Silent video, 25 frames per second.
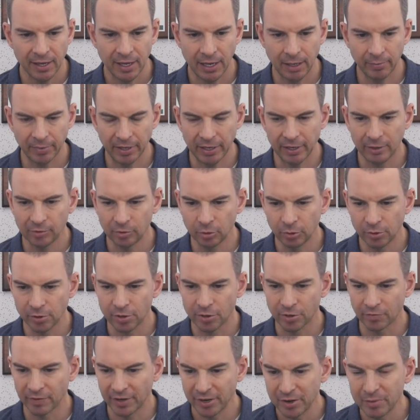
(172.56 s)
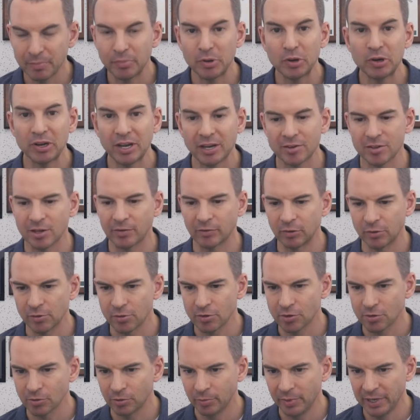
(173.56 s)
I'm getting loads of output because I've got
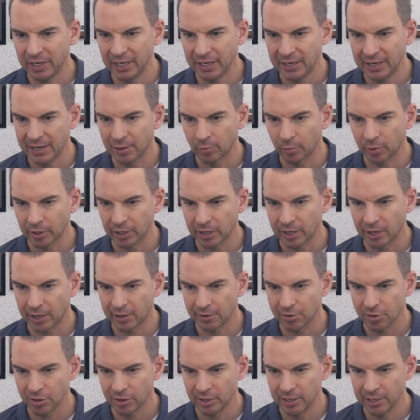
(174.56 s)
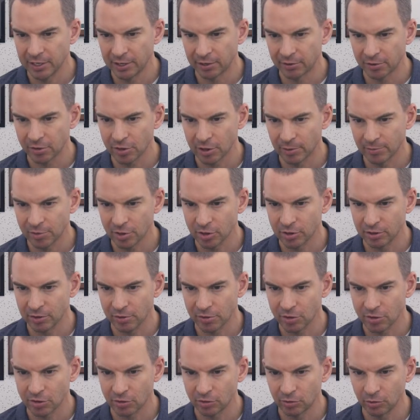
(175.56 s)
so many network cards in here. So I'm just going
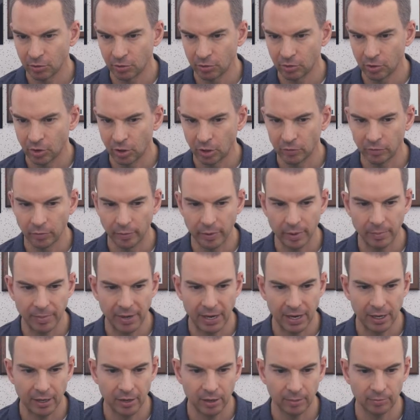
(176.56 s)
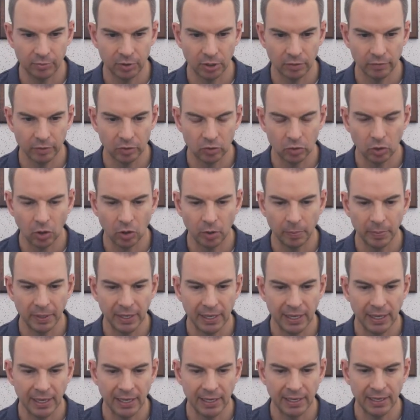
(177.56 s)
to scroll all the way back up to the top
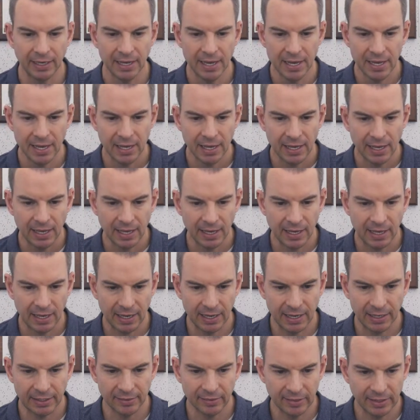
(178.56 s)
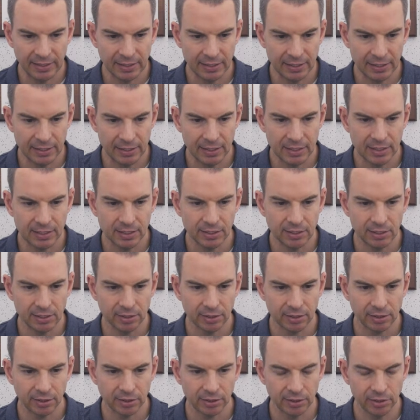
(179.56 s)
again. And in
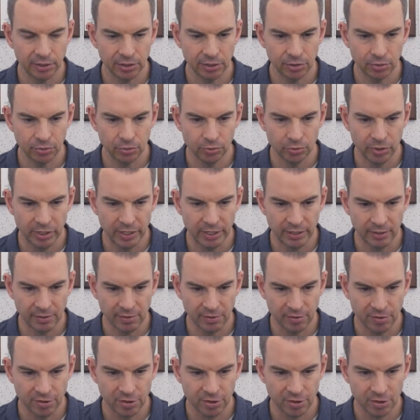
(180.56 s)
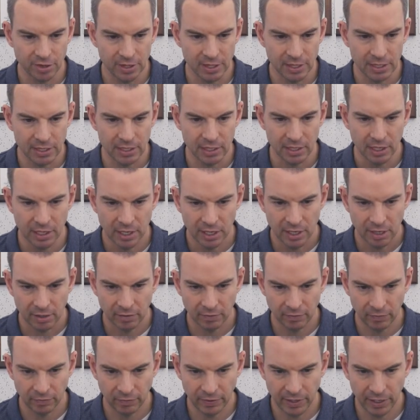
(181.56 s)
here, you can see
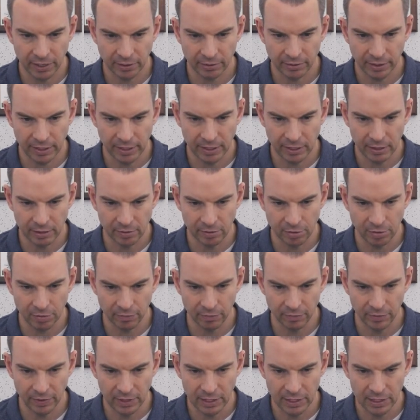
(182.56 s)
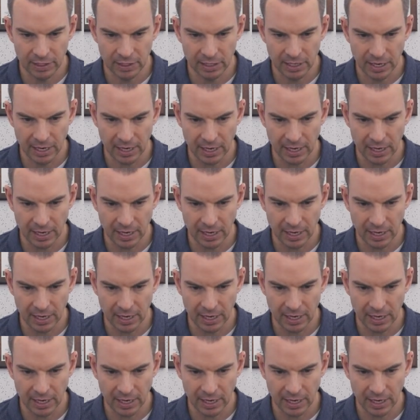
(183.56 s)
there is the